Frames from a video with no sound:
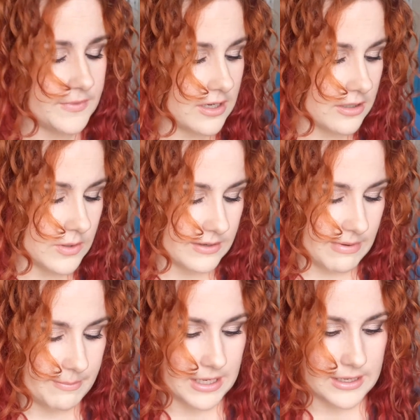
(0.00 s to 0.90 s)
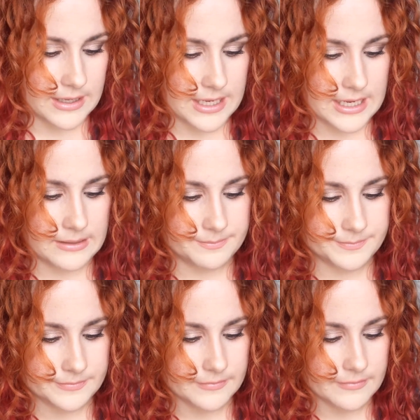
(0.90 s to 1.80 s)
can't quite remember
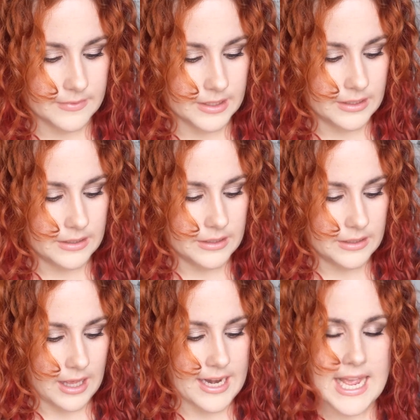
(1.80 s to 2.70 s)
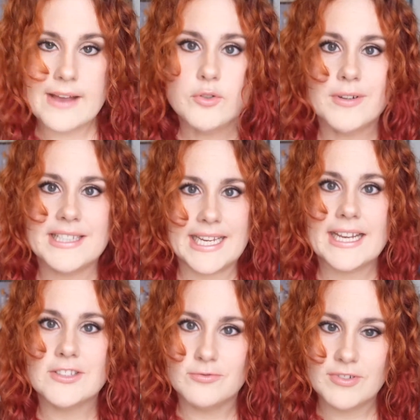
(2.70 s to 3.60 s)
um, and I have already
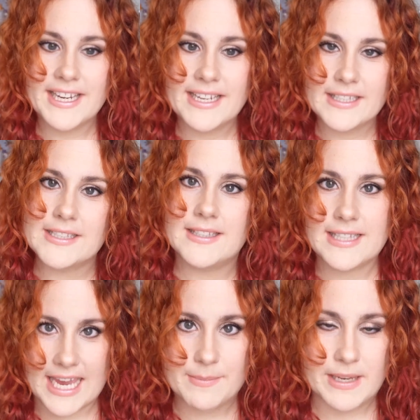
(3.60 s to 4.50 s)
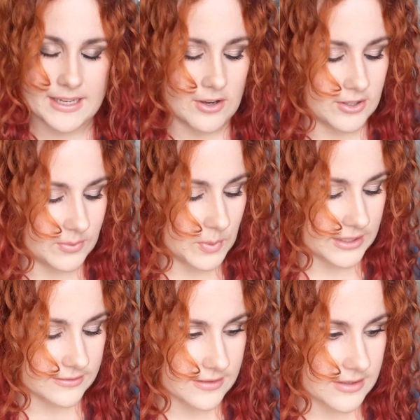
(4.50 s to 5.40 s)
had to re-tape it on
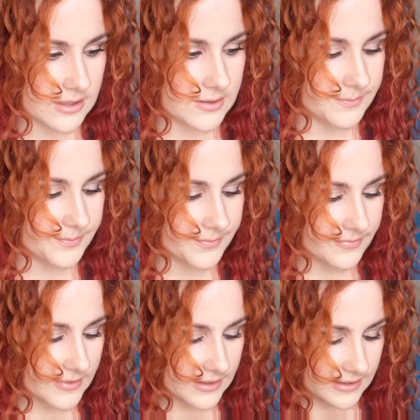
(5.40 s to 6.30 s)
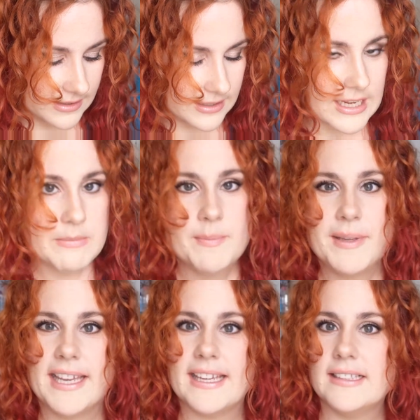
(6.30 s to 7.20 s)
once so I'm a
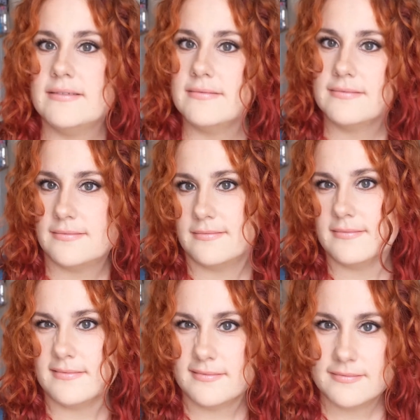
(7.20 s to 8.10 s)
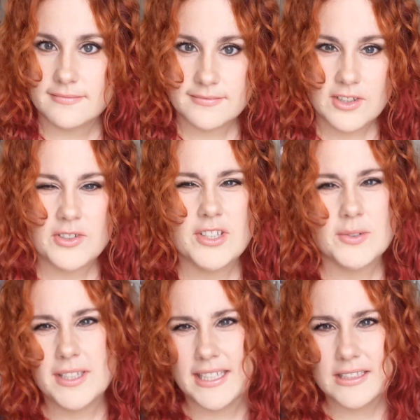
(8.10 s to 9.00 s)
bit not
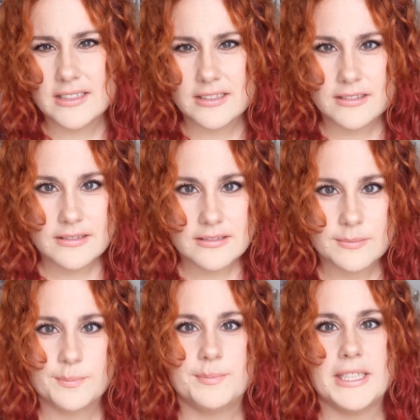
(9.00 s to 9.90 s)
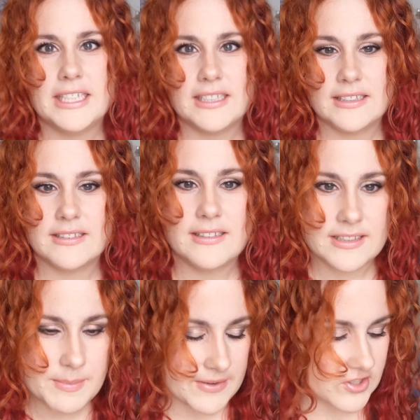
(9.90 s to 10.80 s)
annoyed, but
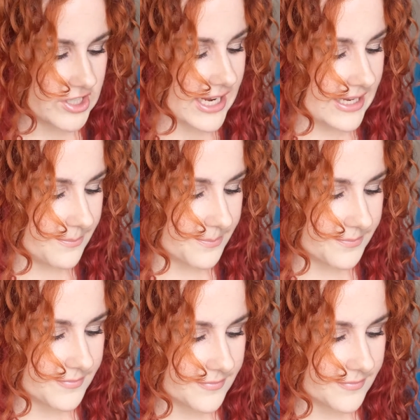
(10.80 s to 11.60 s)
it's a bit of a shame